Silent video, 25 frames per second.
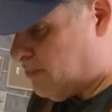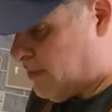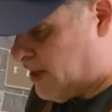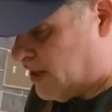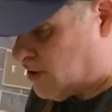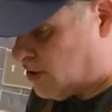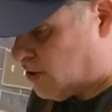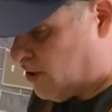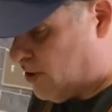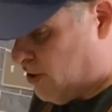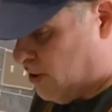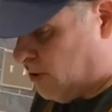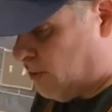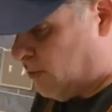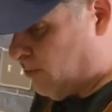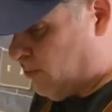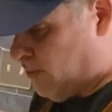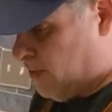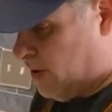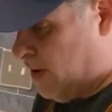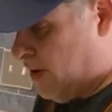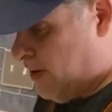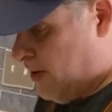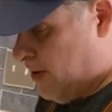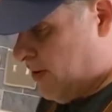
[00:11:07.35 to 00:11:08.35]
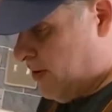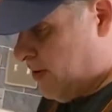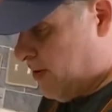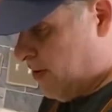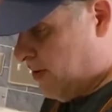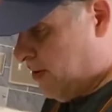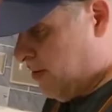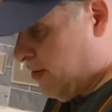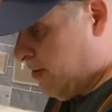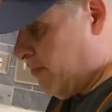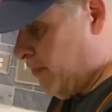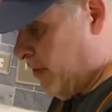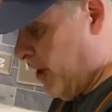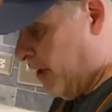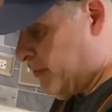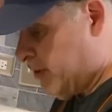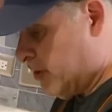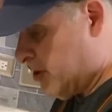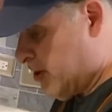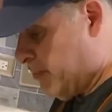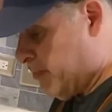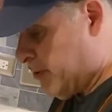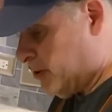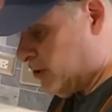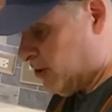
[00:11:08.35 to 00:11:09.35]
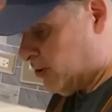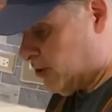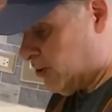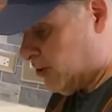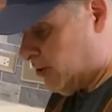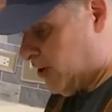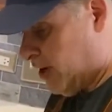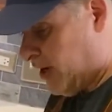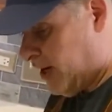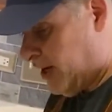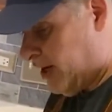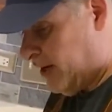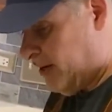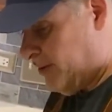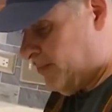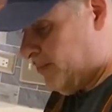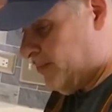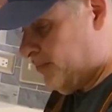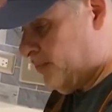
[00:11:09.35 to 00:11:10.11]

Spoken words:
make sure you don't have the temperature too high.